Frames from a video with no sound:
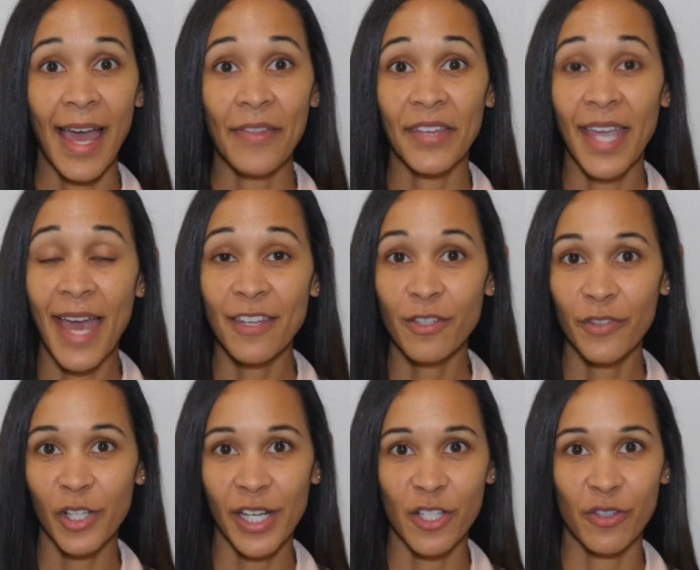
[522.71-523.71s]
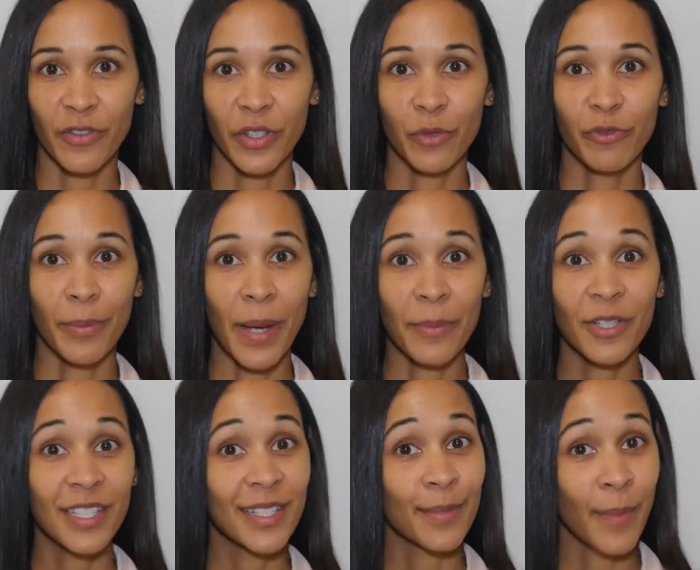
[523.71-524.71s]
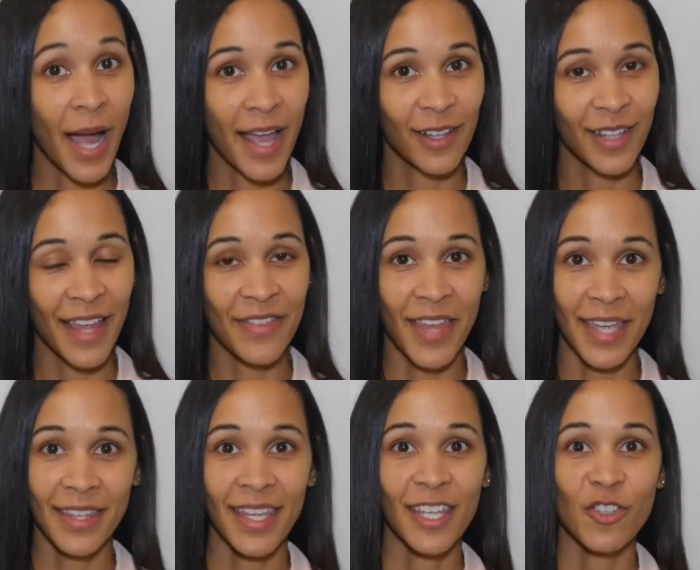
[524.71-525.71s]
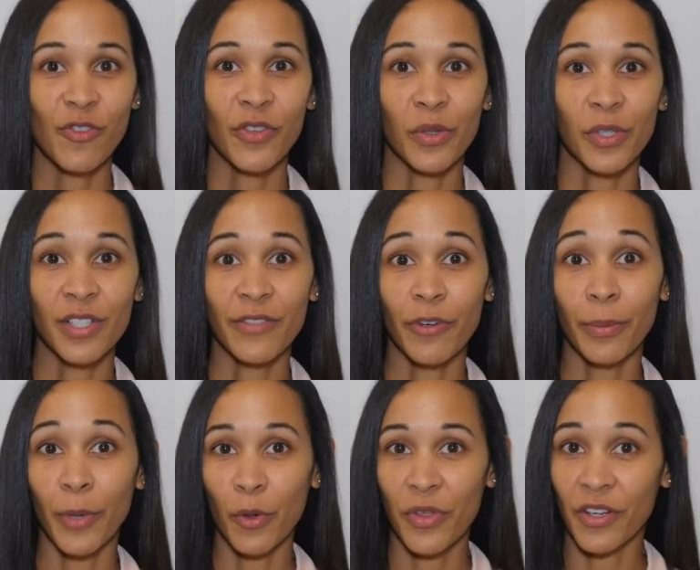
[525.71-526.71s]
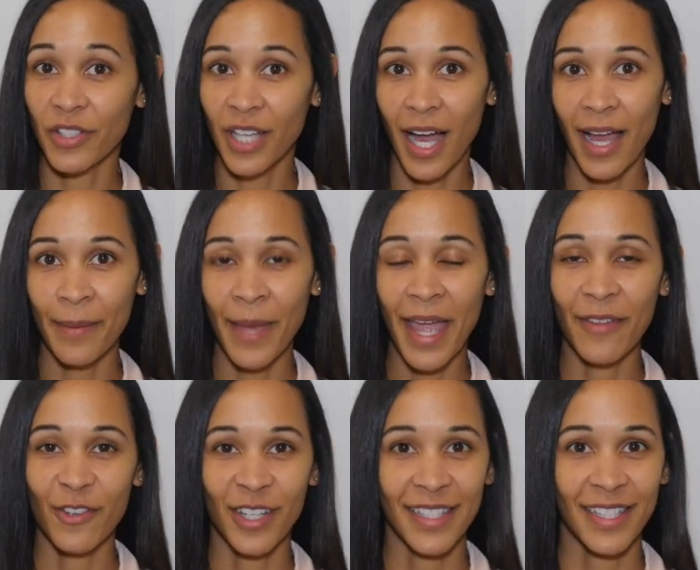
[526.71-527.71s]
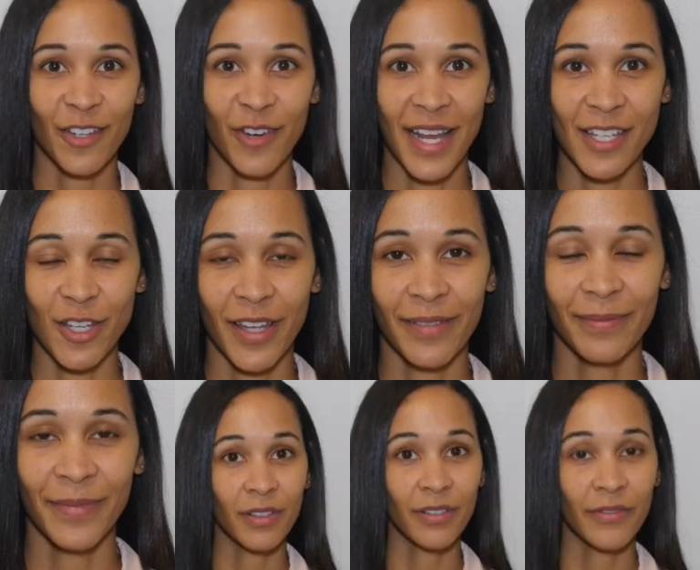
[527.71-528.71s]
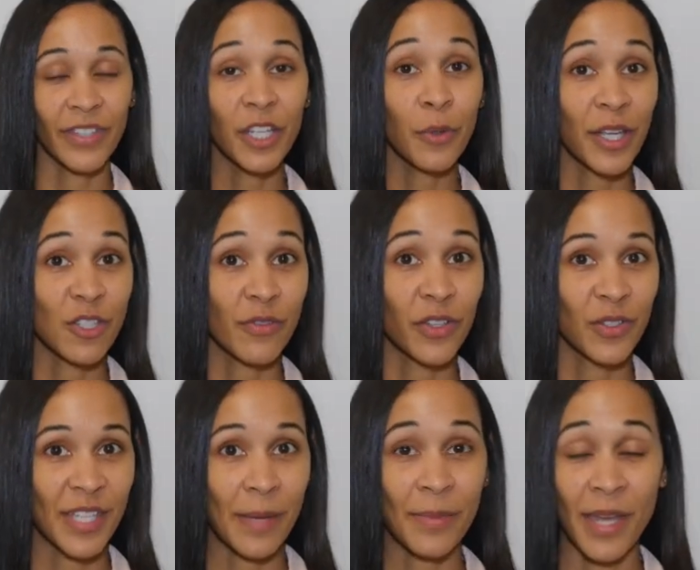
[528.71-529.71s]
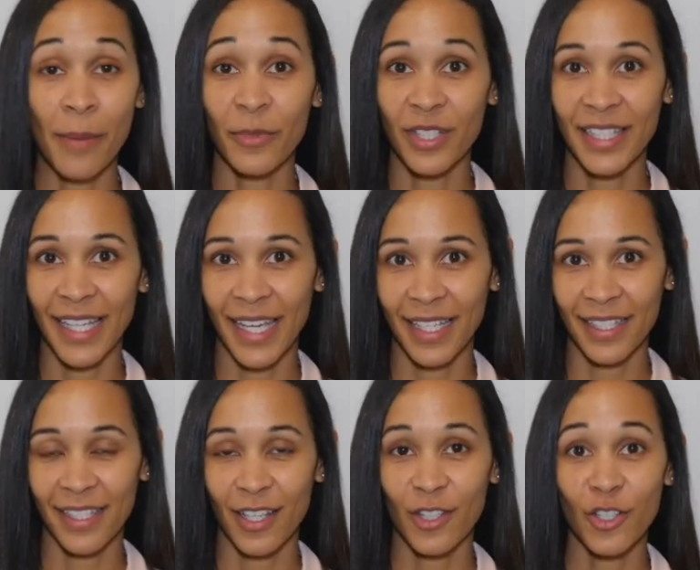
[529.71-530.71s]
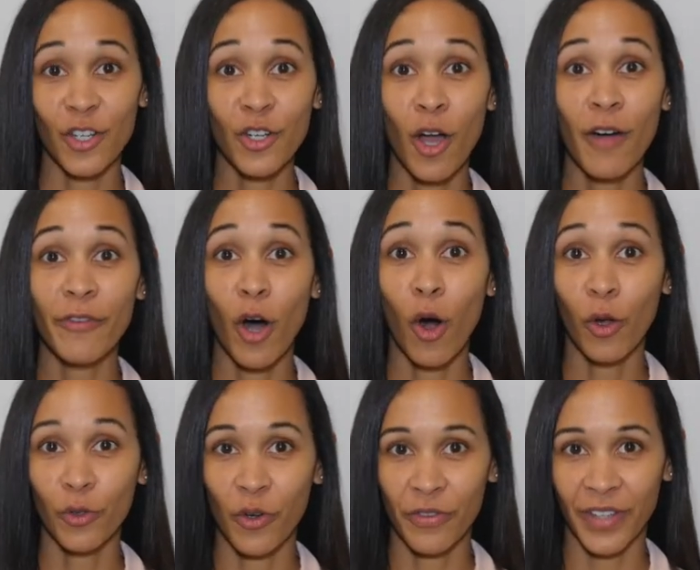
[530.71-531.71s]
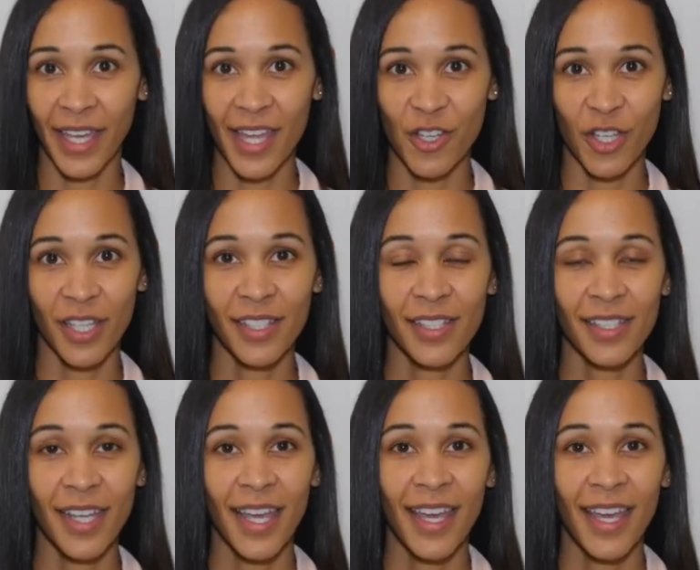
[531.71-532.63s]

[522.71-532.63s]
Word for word: At the end of your interview, remember to smile and thank the interviewers for both their time and their consideration. Video interview tip number six turn off all notifications.